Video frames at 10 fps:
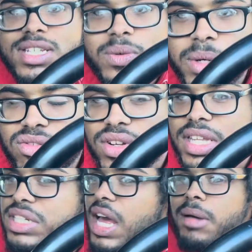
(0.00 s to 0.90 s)
So we
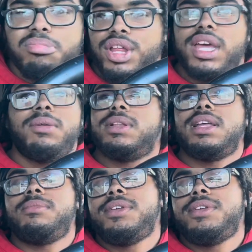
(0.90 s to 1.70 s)
really not playing with them.